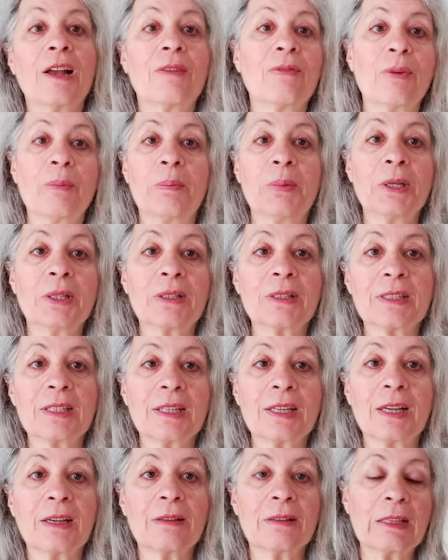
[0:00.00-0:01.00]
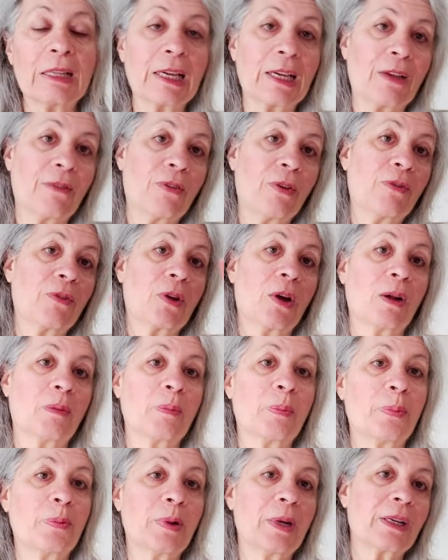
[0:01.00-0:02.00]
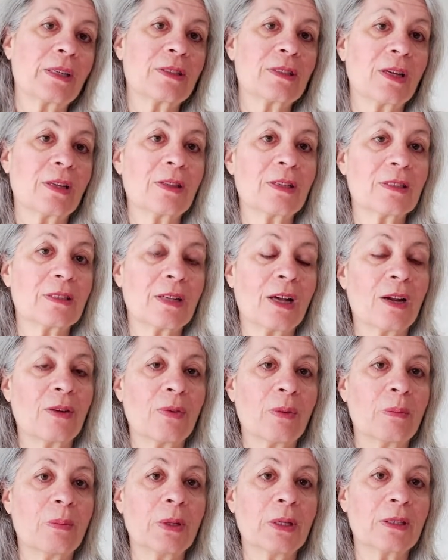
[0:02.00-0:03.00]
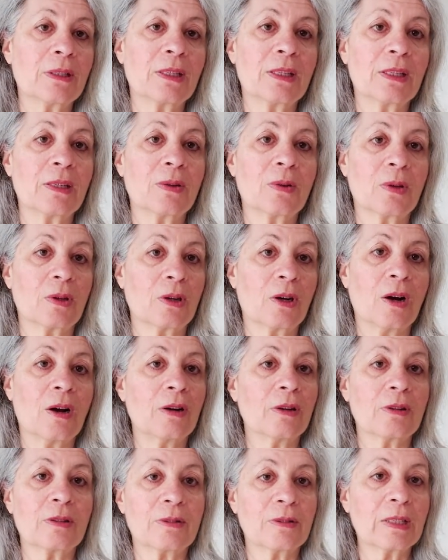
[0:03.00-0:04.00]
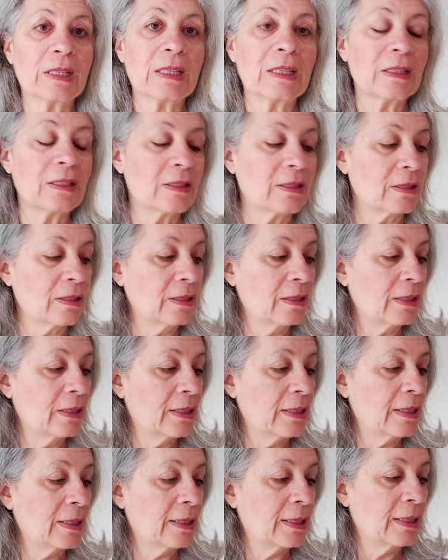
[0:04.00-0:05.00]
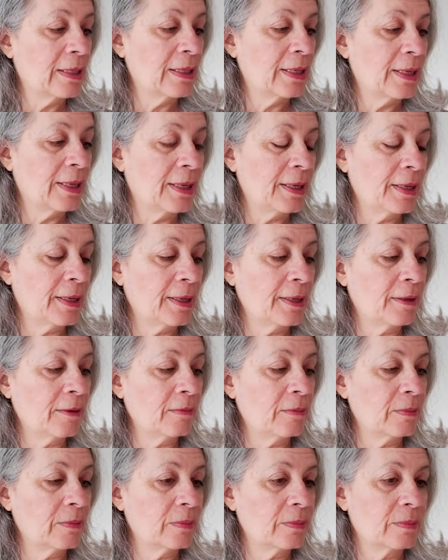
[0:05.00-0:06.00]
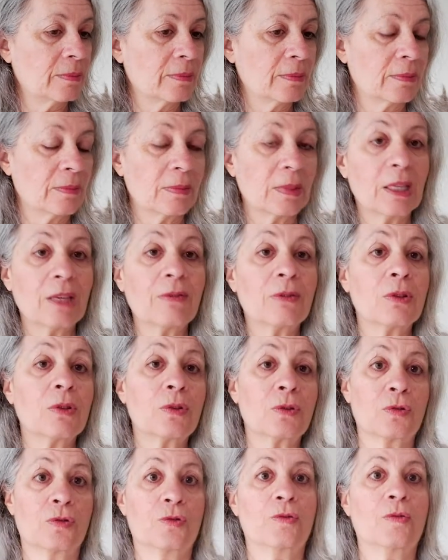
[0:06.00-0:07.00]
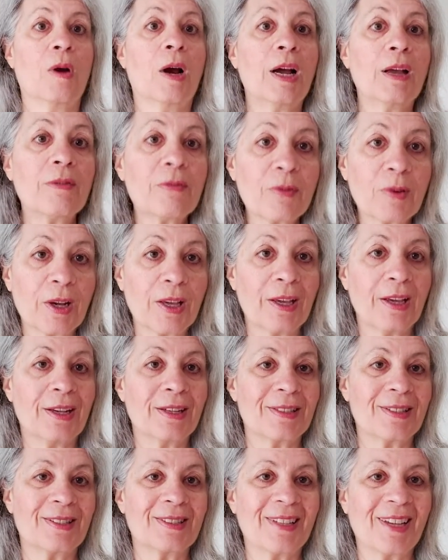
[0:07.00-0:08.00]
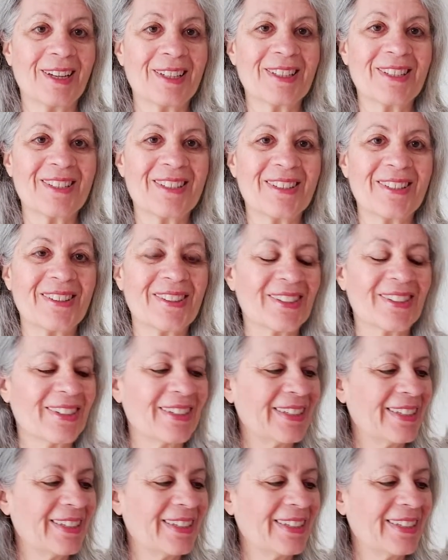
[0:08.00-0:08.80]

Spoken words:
of a building, like if you've got bricks on the side of a building or concrete. Even your driveway has a texture.